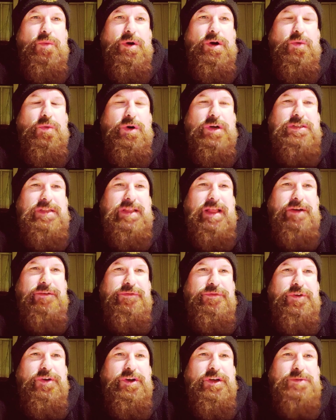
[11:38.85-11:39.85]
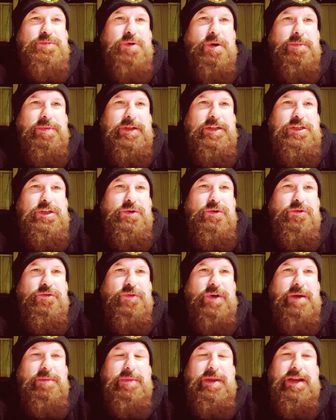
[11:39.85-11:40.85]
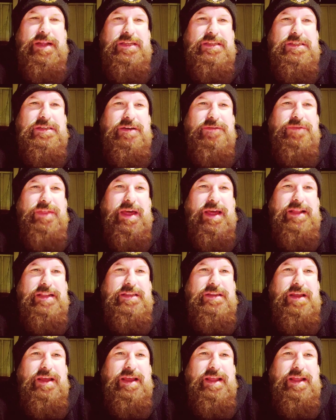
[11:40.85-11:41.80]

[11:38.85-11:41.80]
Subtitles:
what it was in that first probably 2 or 3 minutes of that